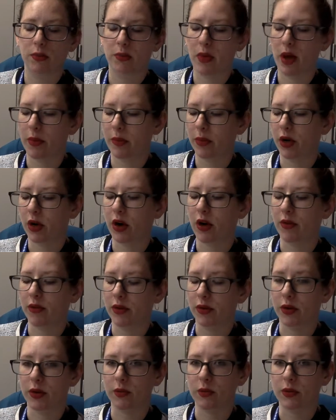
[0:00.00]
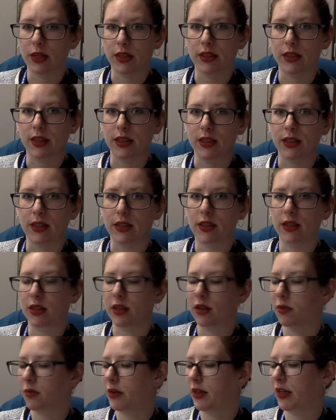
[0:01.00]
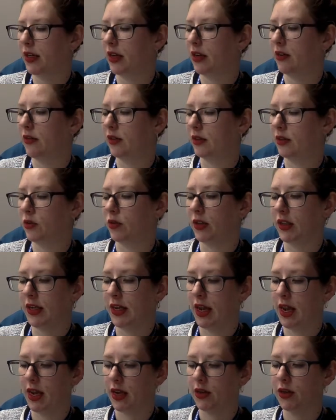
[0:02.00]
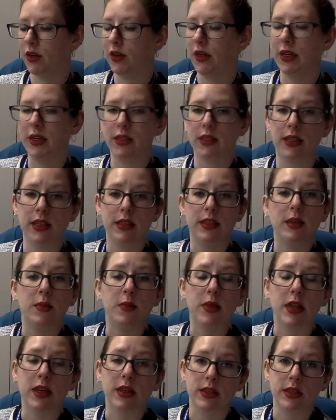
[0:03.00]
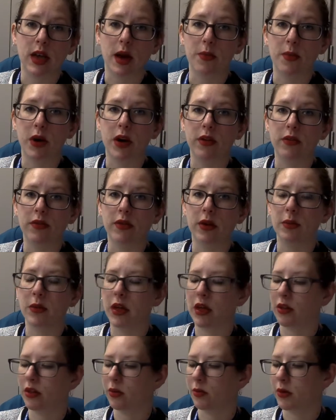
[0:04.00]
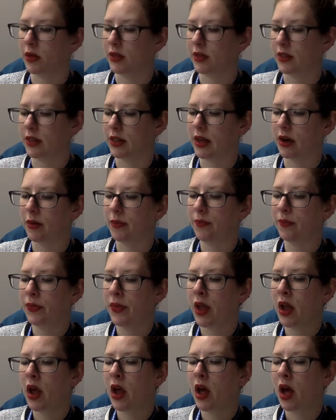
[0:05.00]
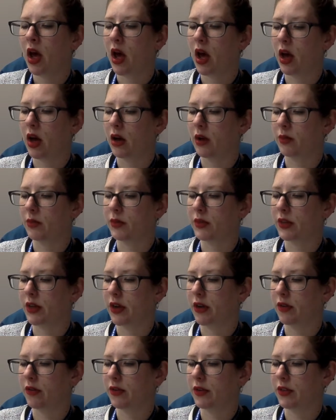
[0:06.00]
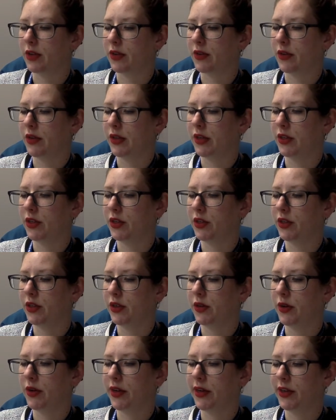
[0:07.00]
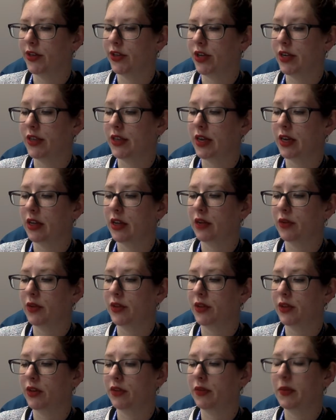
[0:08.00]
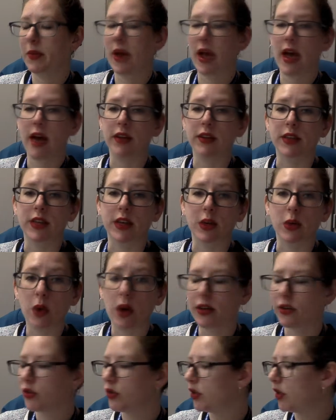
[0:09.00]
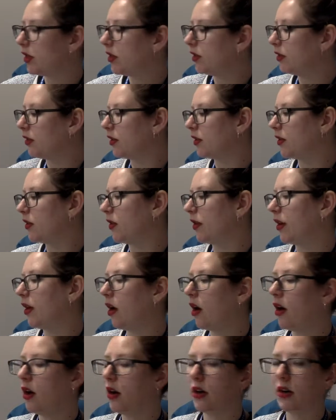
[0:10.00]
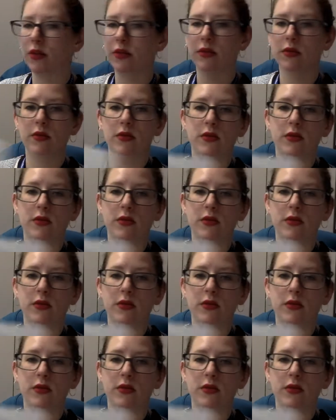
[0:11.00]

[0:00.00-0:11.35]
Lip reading: member of the group does need to complete individually, and you need to say something separate from the other person there. So first off, you need to initiate dialogue with the server by asking questions. So there are